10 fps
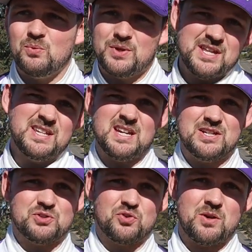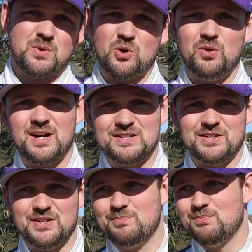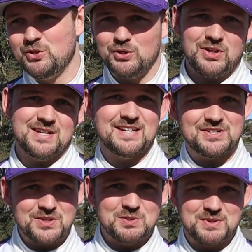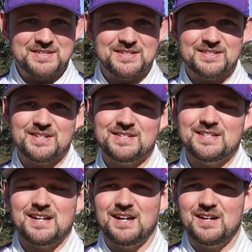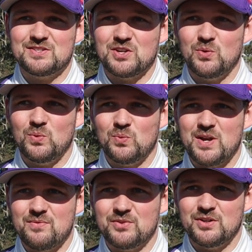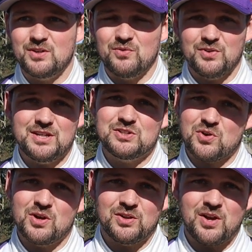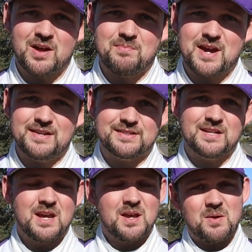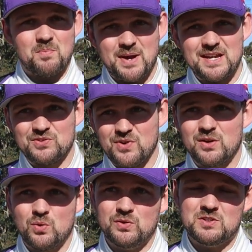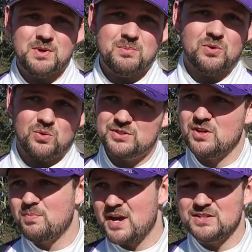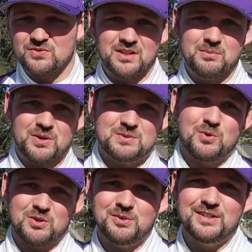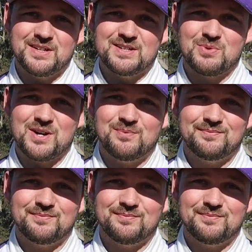Within the industry, we all like to utilise each other's businesses, so we have a really strong client base based around Hornsby, but also based around the motorsport community as well.